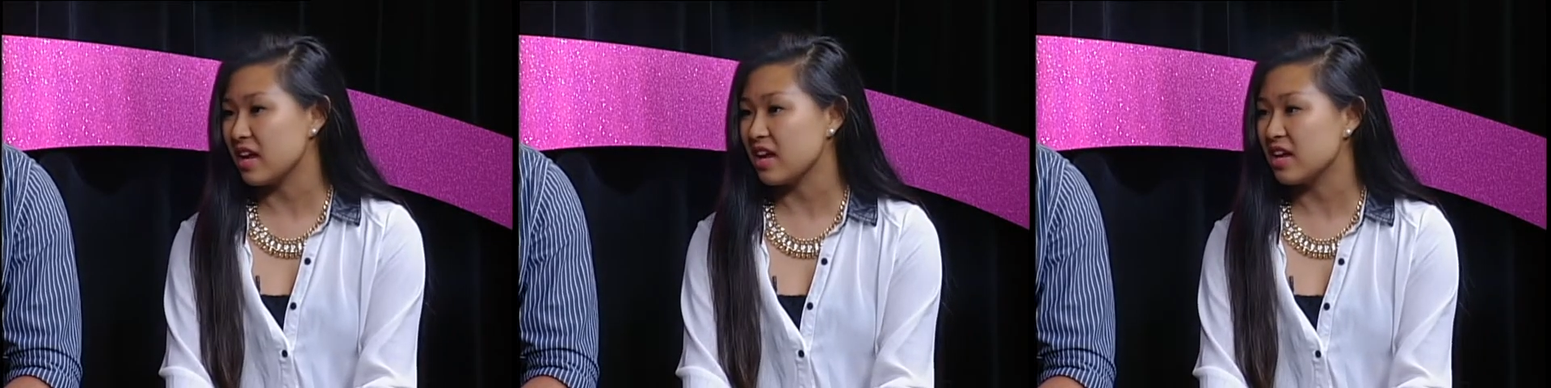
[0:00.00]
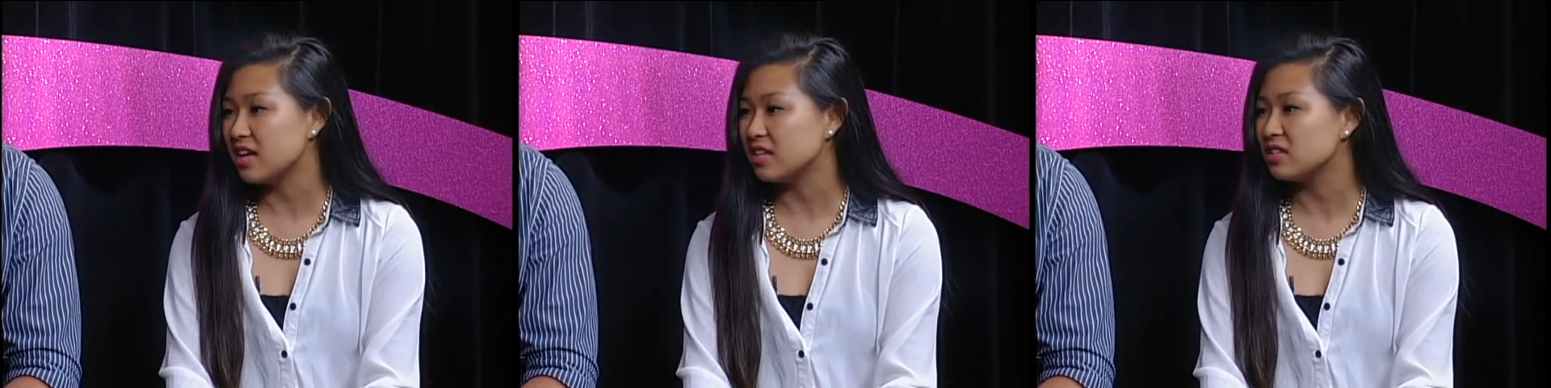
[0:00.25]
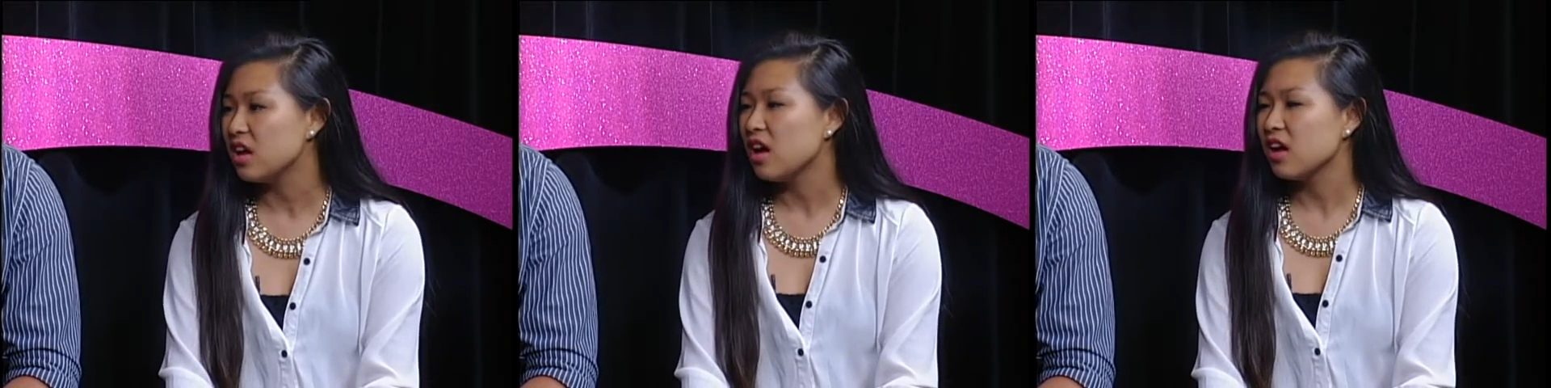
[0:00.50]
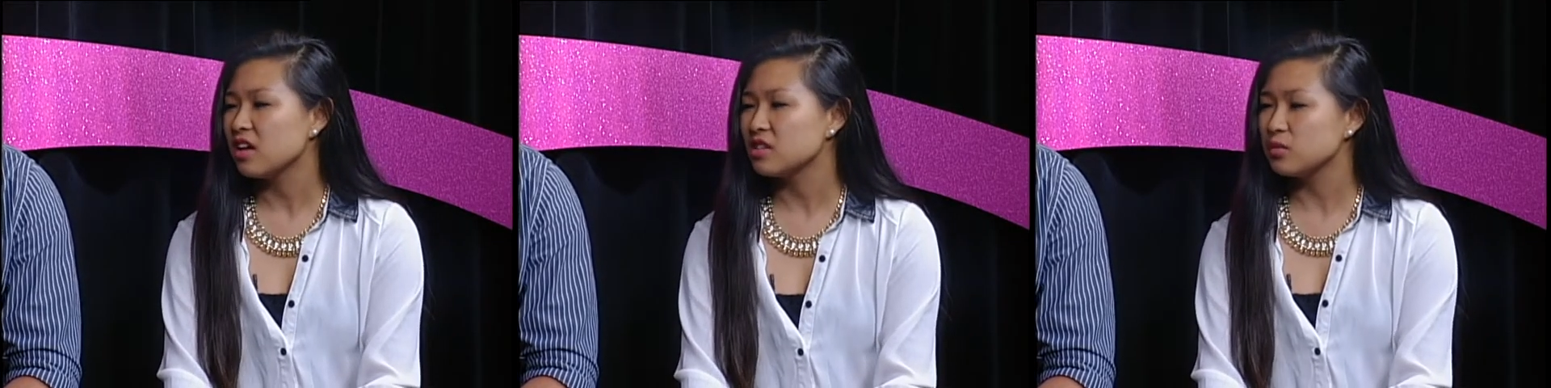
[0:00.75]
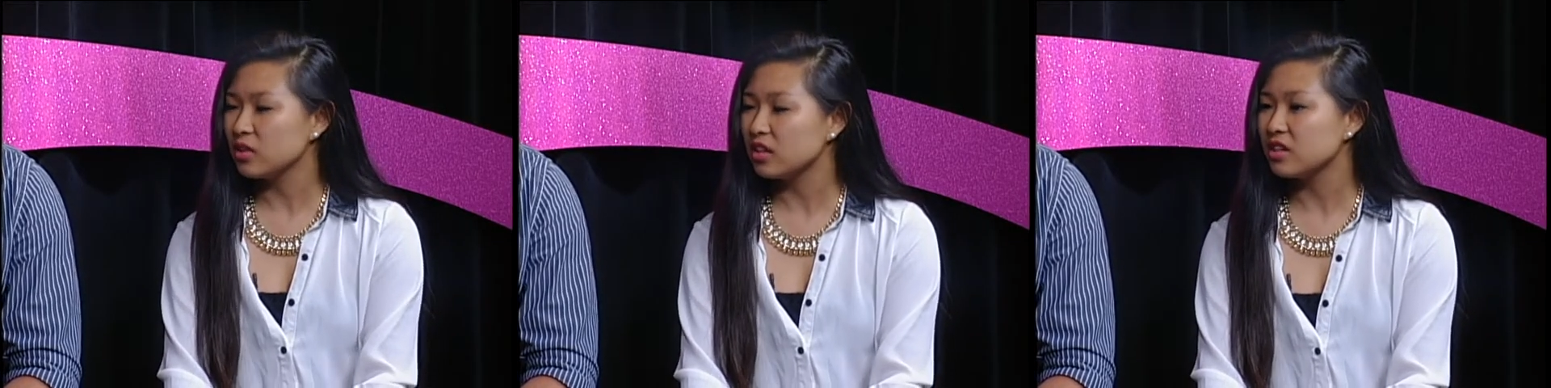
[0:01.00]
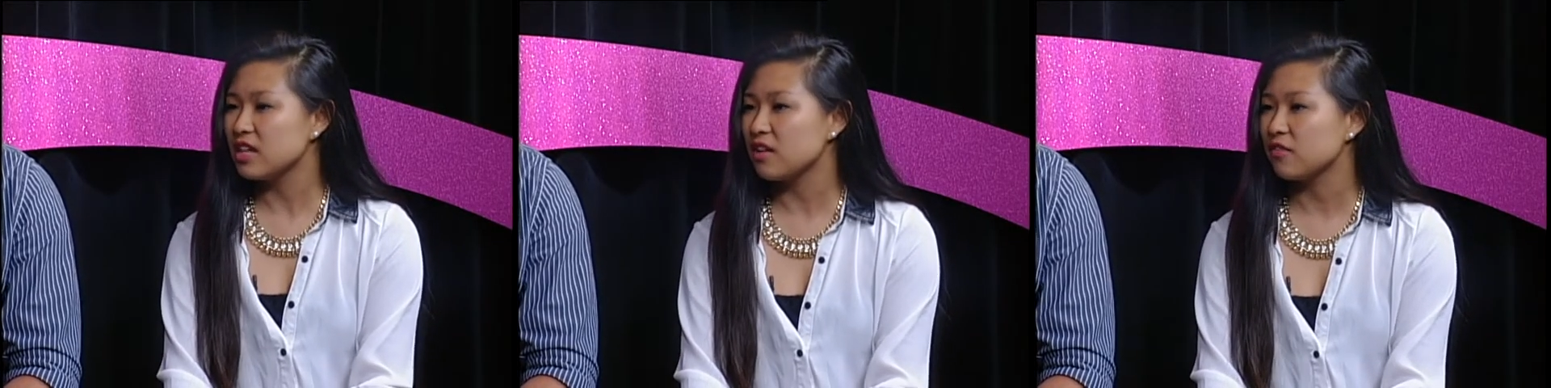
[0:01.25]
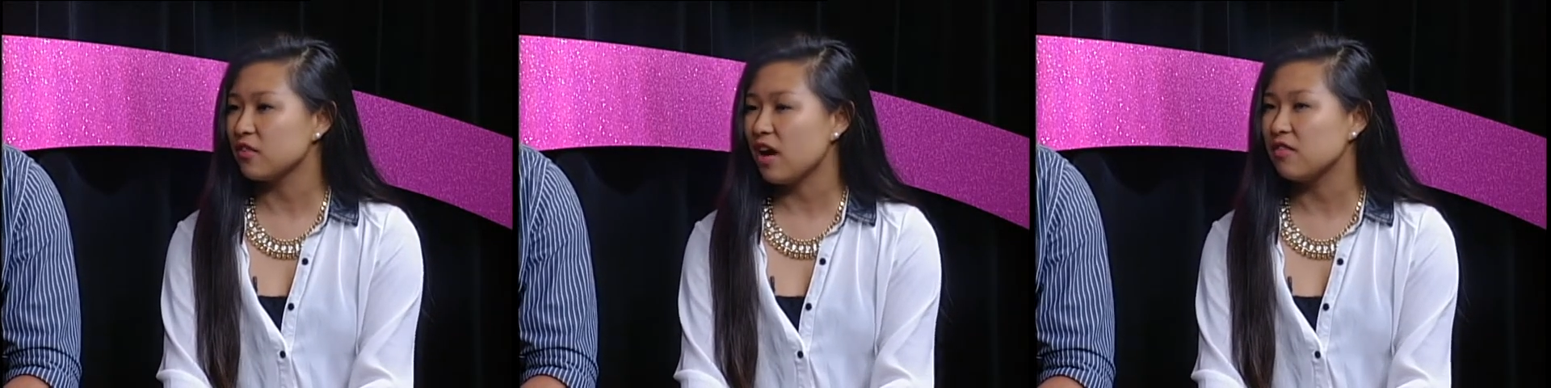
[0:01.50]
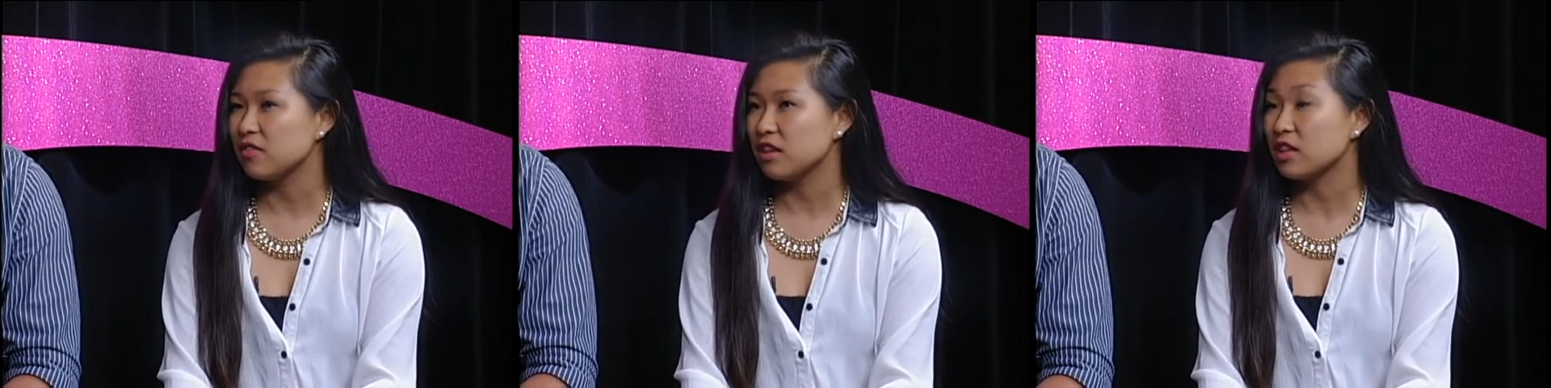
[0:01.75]
and it's a really good day for, I
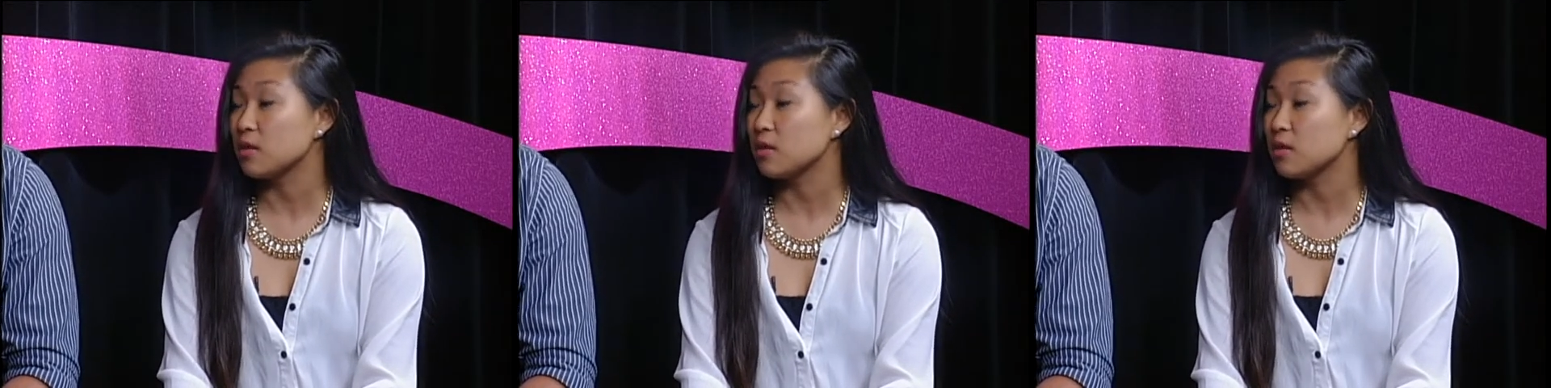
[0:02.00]
feel like,